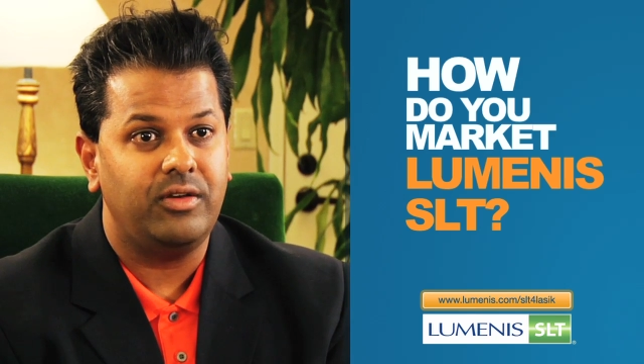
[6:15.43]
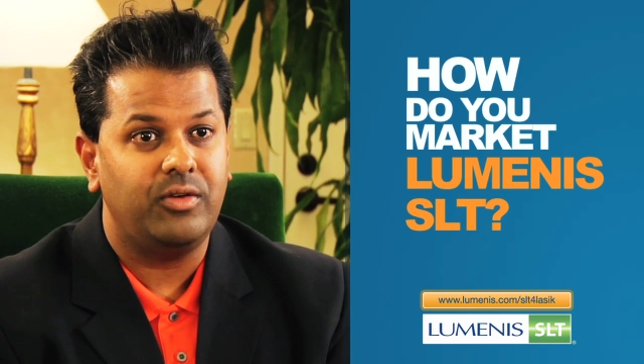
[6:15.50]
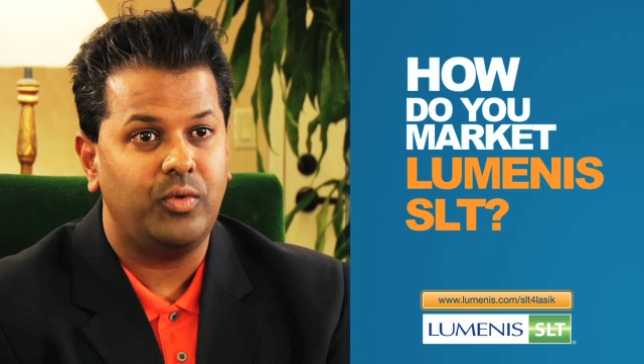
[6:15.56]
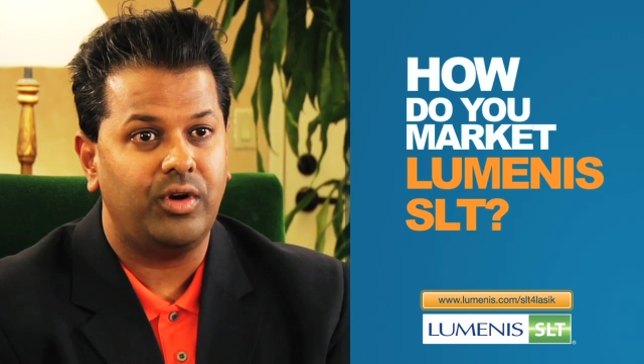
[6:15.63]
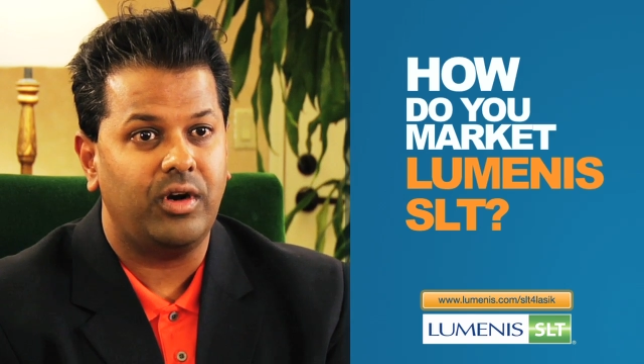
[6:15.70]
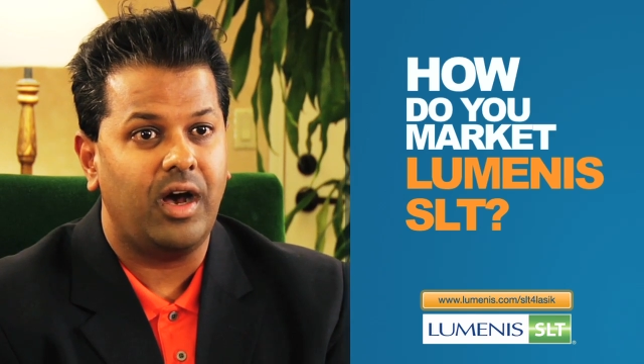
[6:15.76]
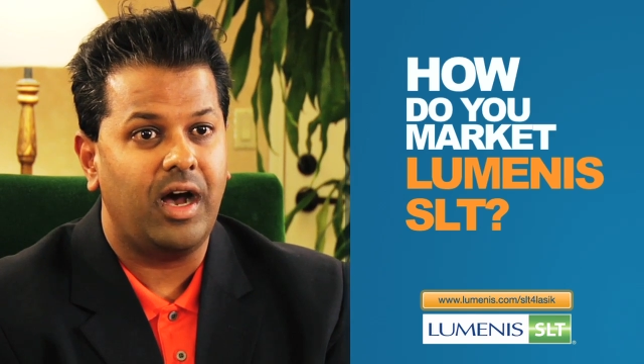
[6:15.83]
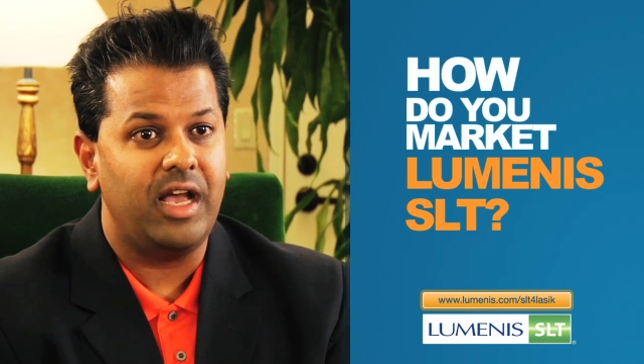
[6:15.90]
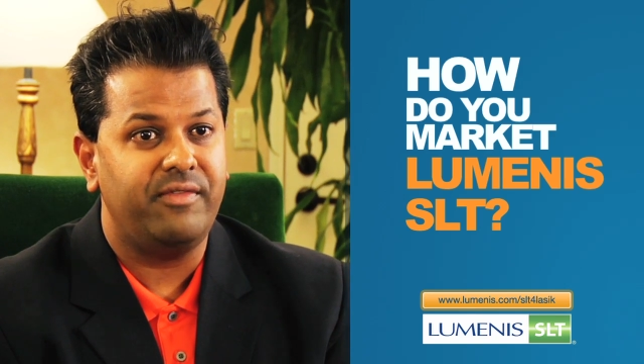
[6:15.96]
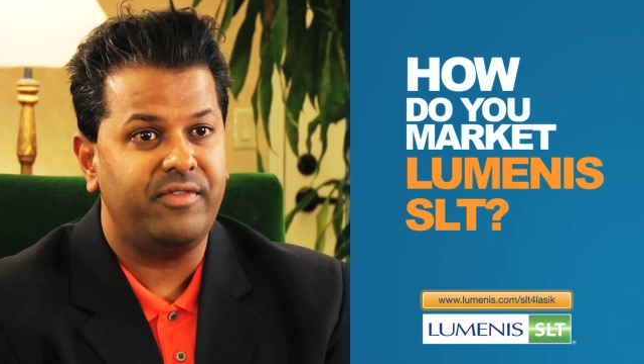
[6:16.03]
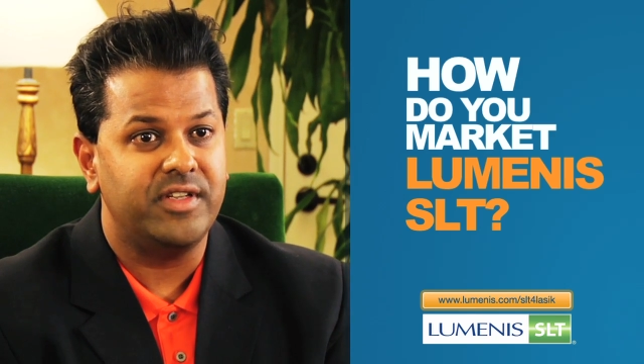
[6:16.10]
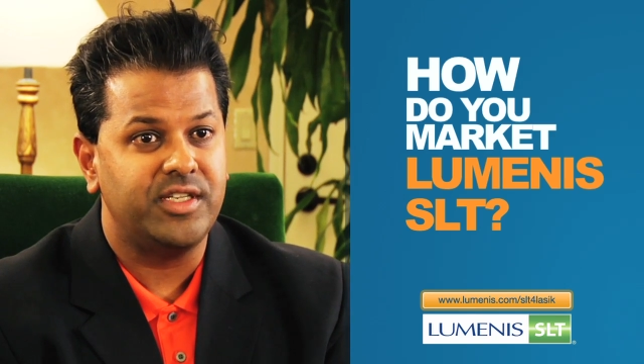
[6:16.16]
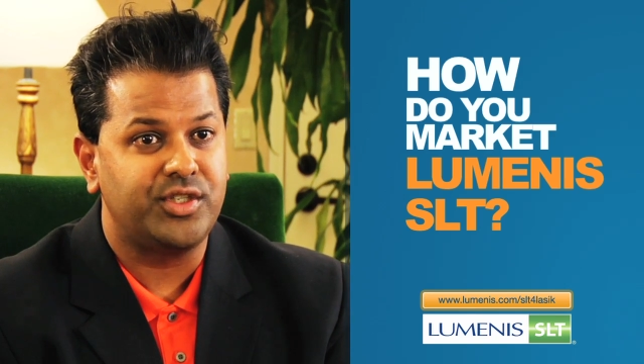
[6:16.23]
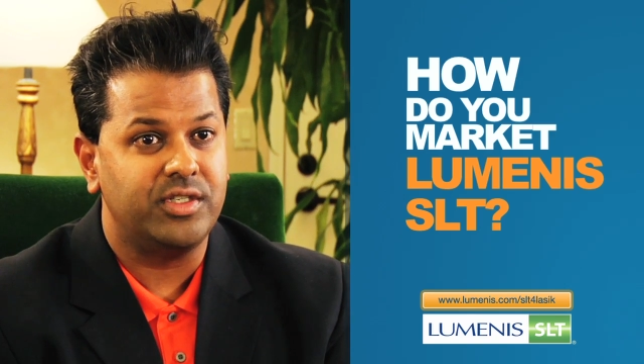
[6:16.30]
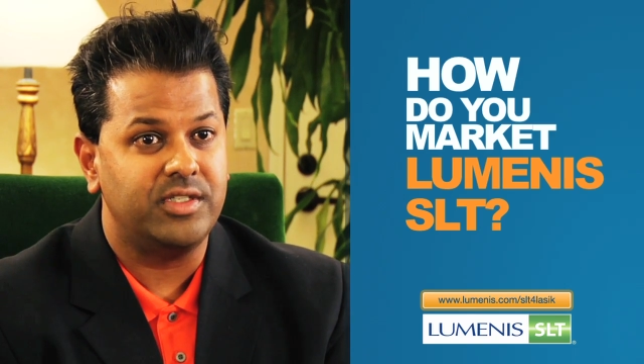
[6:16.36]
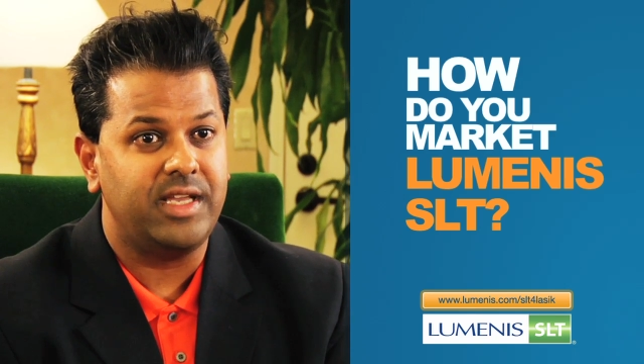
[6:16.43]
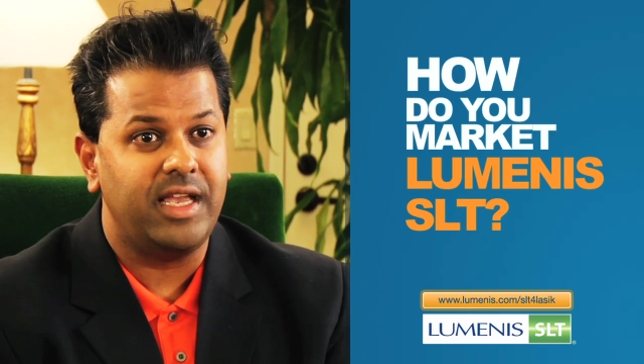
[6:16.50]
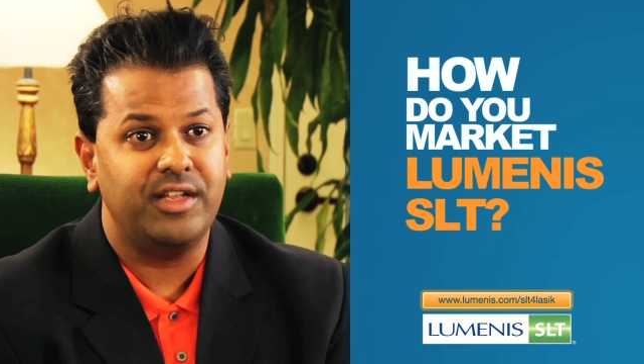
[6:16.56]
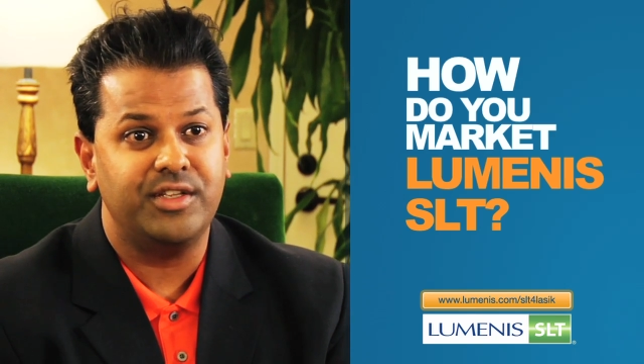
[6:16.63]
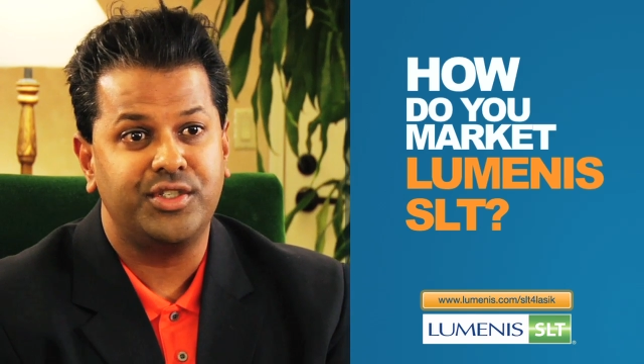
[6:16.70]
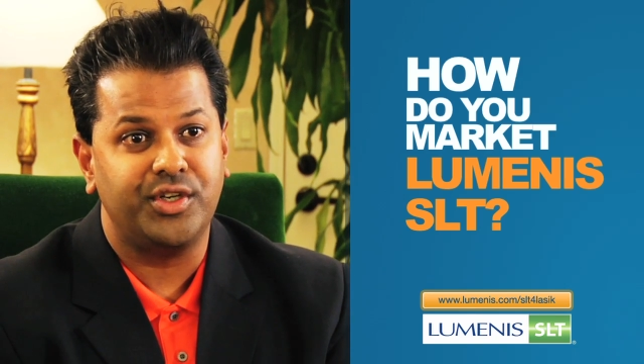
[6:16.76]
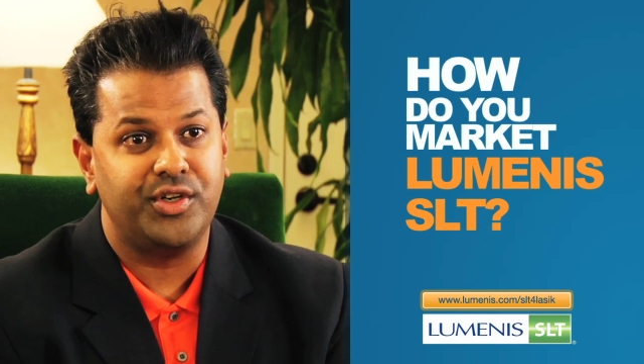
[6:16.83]
We're eye physicians
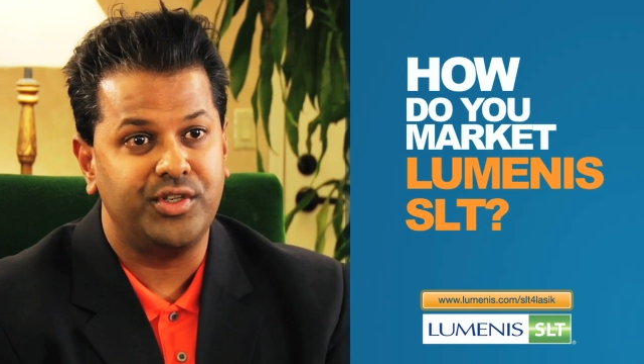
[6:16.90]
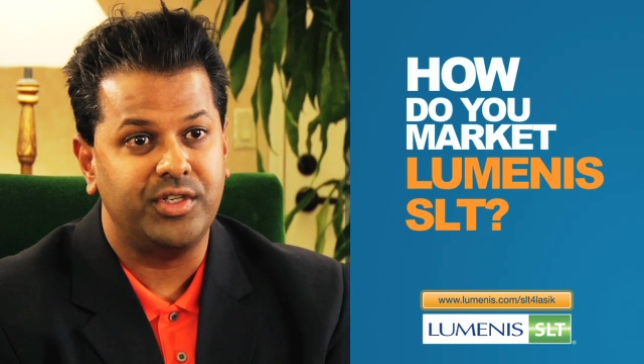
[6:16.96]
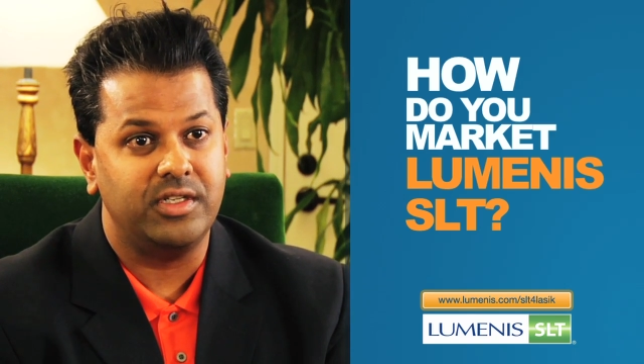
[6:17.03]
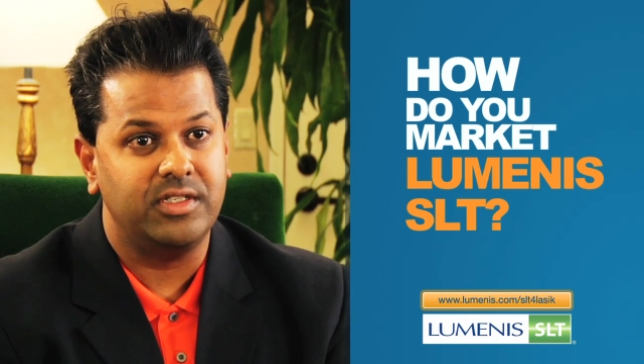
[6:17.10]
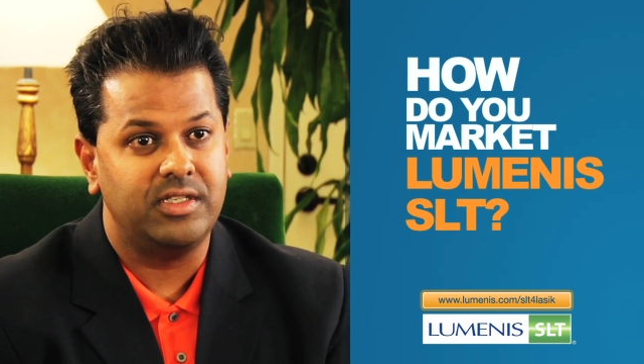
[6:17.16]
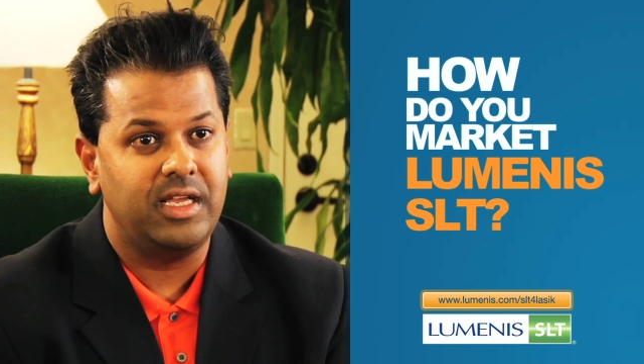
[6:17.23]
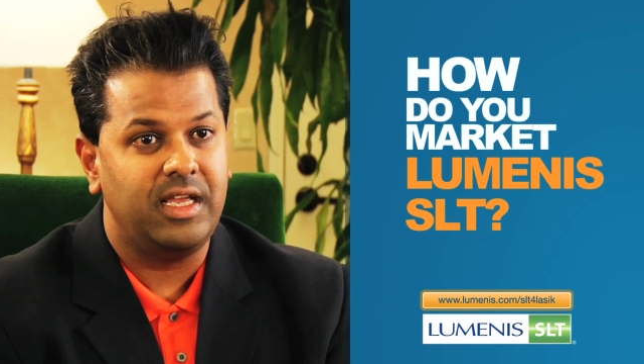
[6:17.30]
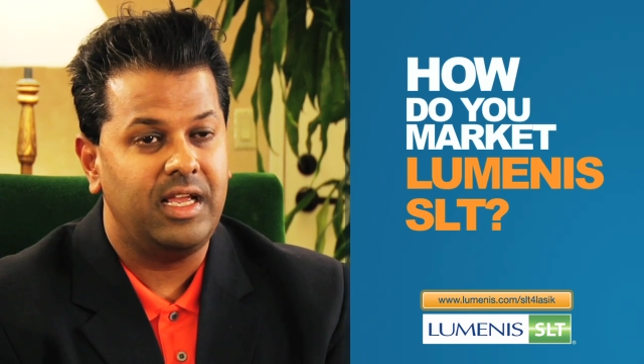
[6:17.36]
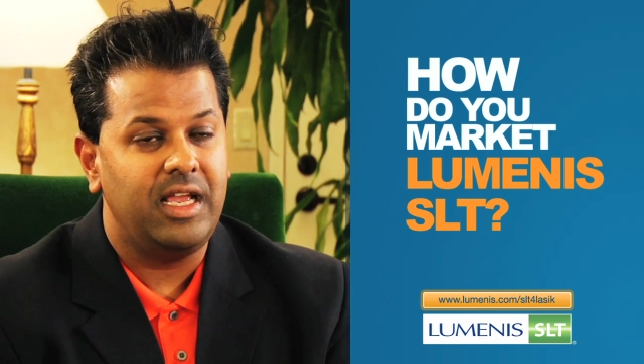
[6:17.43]
and surgeons,